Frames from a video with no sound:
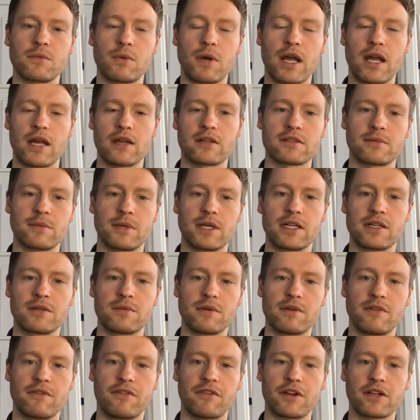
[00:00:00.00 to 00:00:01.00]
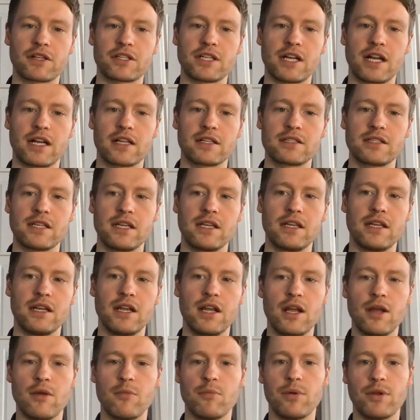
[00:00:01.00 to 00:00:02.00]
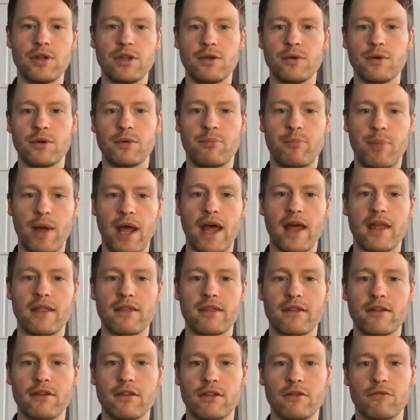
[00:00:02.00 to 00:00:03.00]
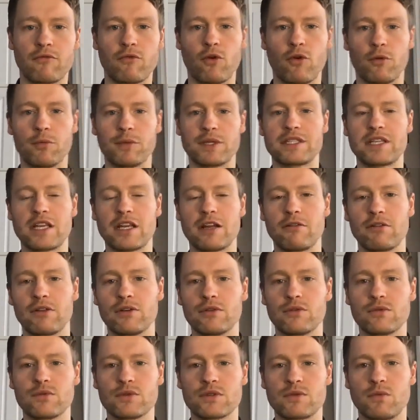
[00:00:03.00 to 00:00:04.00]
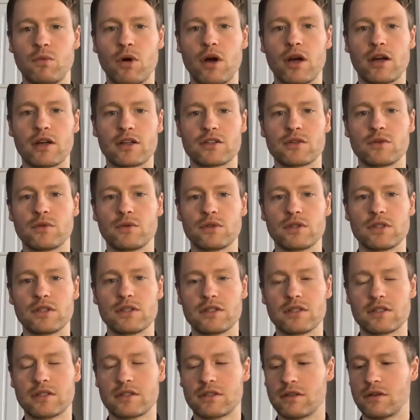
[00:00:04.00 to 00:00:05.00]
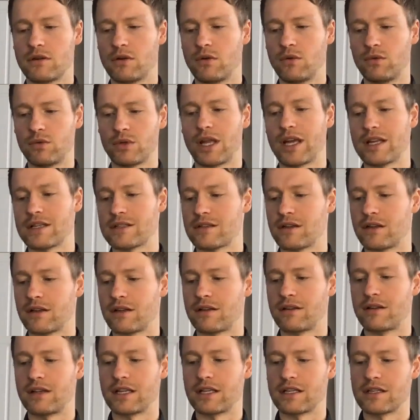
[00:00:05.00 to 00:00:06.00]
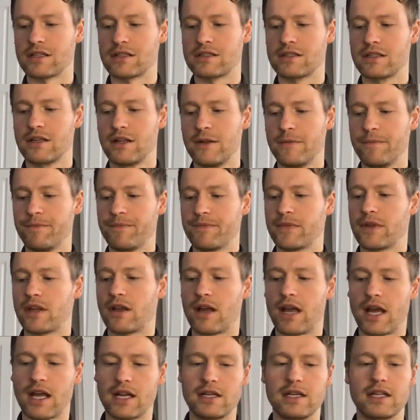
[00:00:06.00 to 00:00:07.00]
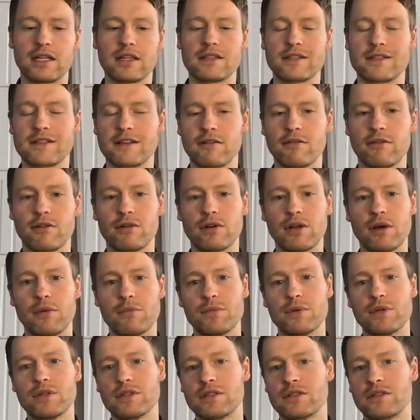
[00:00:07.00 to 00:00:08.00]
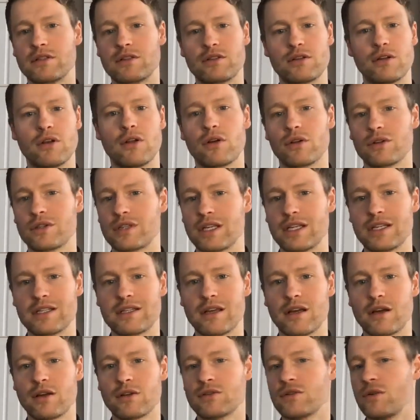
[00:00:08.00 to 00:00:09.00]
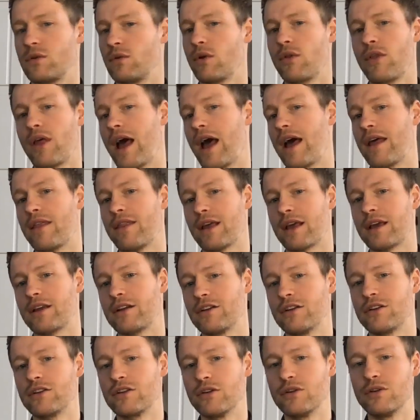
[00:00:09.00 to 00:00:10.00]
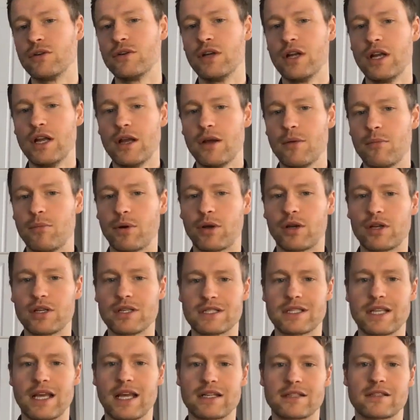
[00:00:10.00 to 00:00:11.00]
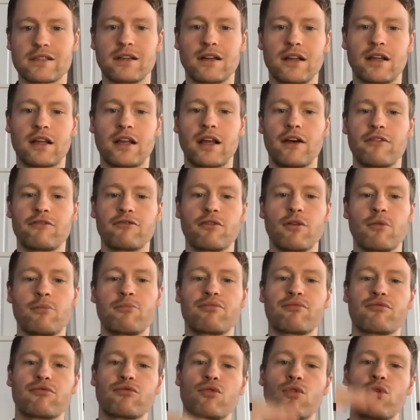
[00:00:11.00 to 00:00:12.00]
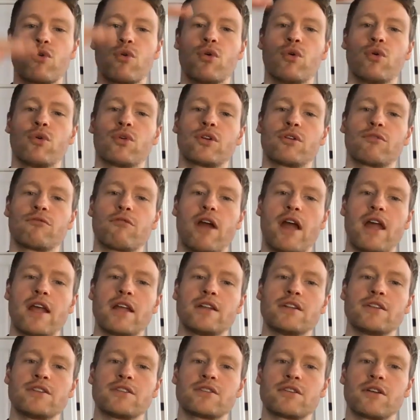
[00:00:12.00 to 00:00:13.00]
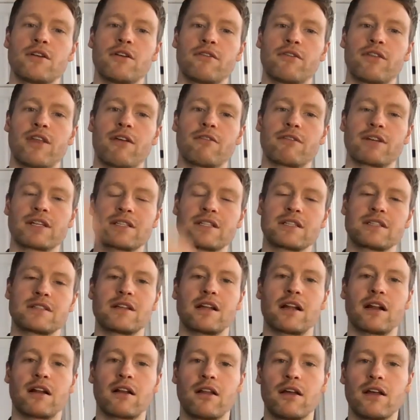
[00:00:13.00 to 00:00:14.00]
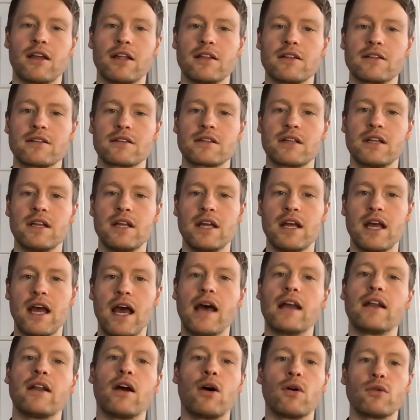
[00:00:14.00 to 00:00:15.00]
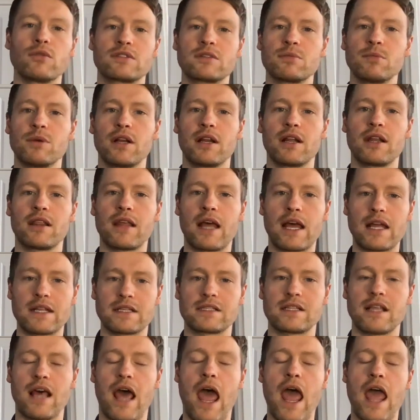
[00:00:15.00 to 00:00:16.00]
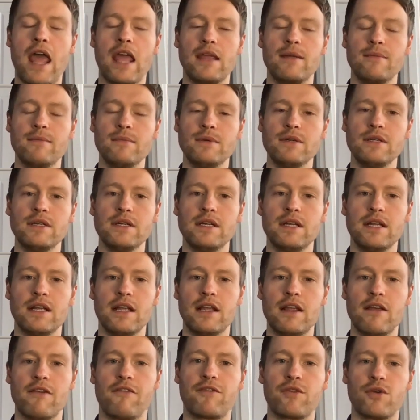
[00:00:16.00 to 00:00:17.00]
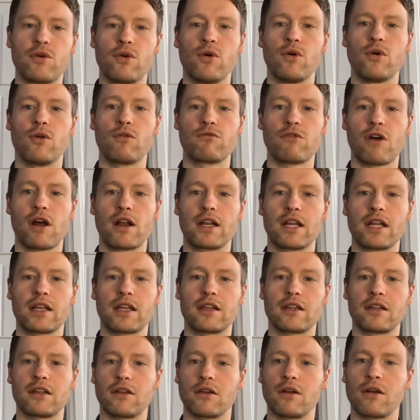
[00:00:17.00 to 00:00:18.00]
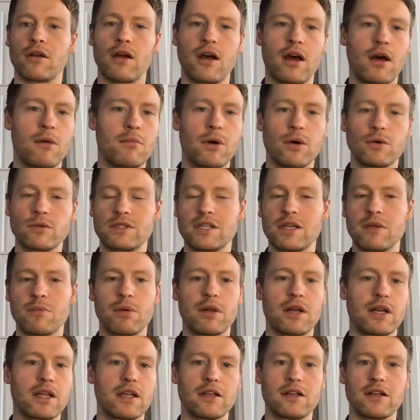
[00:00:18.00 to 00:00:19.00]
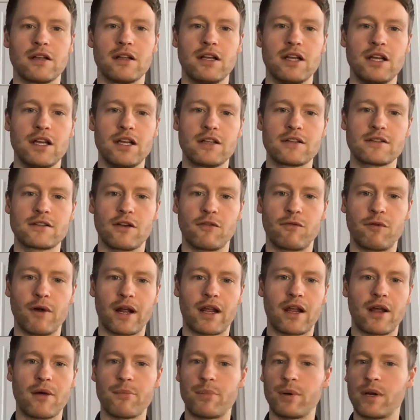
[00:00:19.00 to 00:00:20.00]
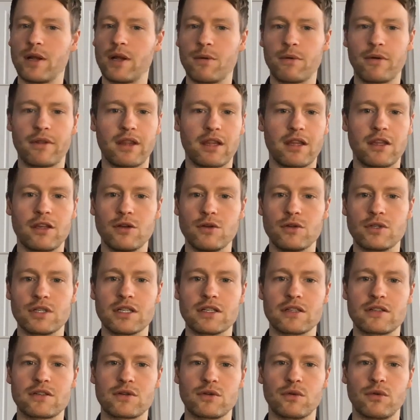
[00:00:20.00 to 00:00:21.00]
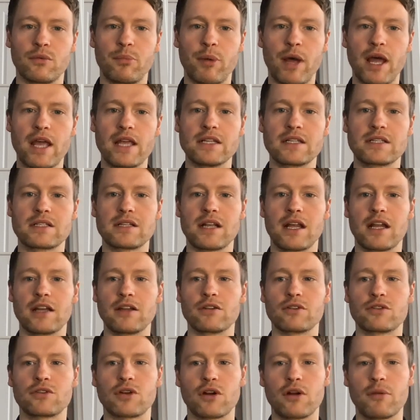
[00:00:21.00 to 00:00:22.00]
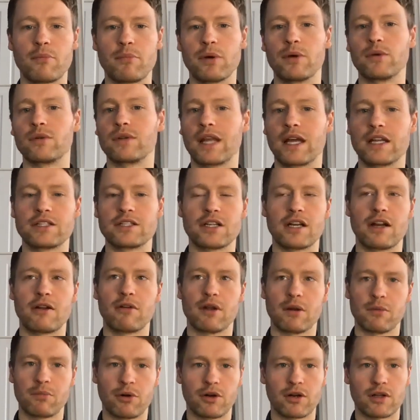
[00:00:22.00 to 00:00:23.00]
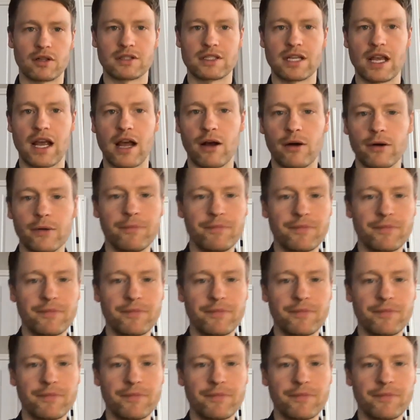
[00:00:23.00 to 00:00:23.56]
warehouse management functionality. But you would bet that the raw materials, works orders, all that side of things, handling the serial numbers, lot details, all of that they're going to do, because that's going to cover a broader range of their existing clients. And ultimately, that's the aim. If you're running a multi-billion software company with a huge installed base and you're trying to build that generic product out,